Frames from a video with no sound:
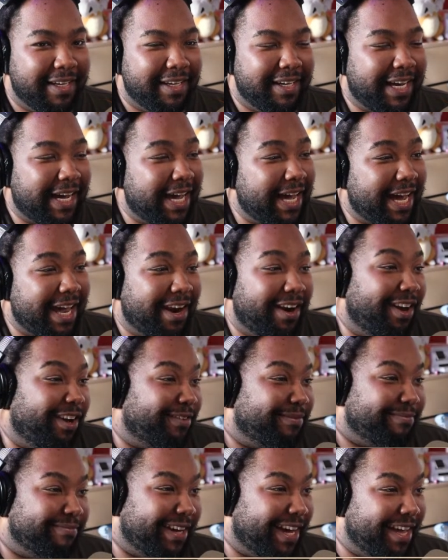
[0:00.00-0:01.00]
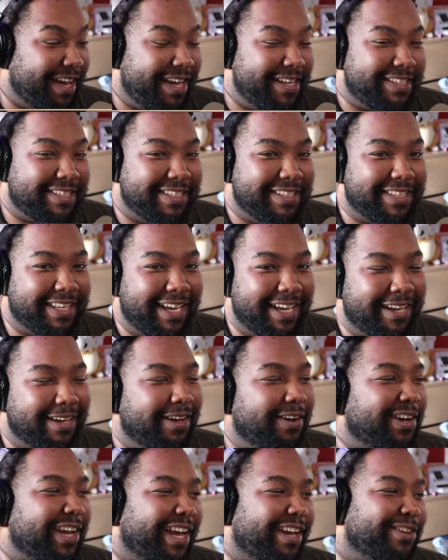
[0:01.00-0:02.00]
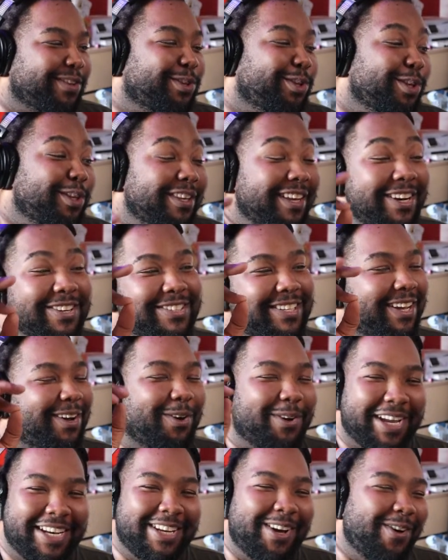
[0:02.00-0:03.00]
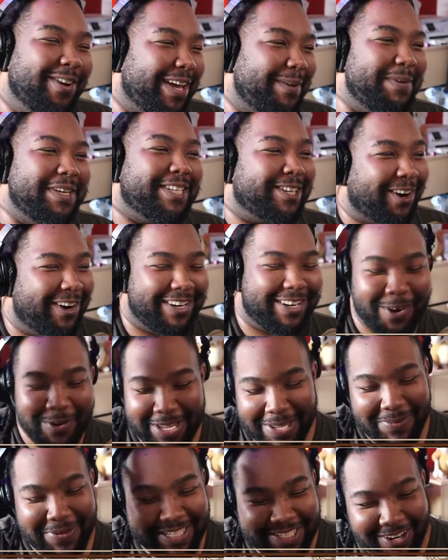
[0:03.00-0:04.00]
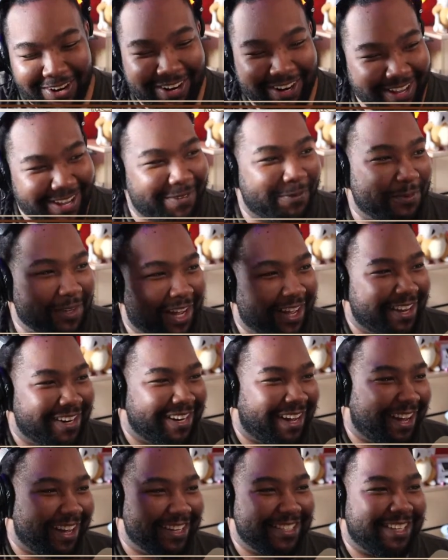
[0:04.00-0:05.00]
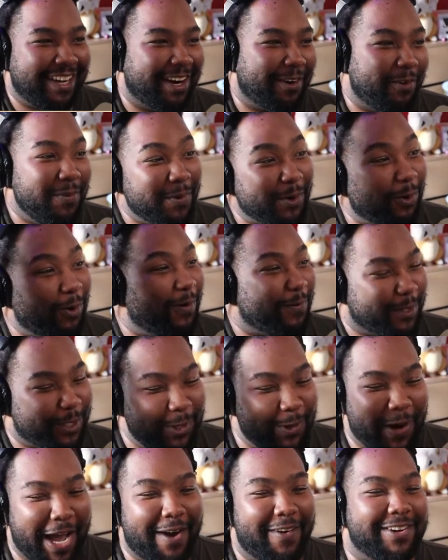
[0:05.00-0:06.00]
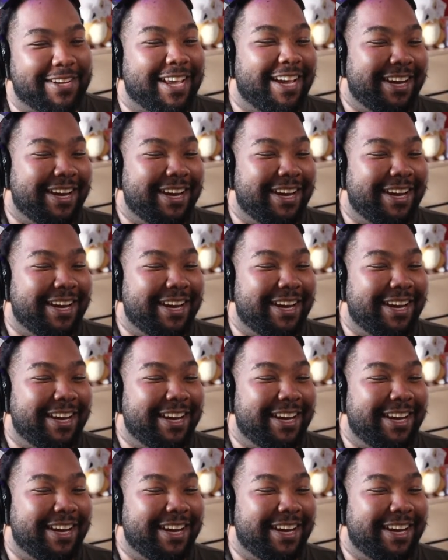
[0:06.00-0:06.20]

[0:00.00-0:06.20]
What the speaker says: I don't know. It's just like, okay, here's the okay. Don't get me started. Don't get me started on Sakura. We've been going for 2 hours.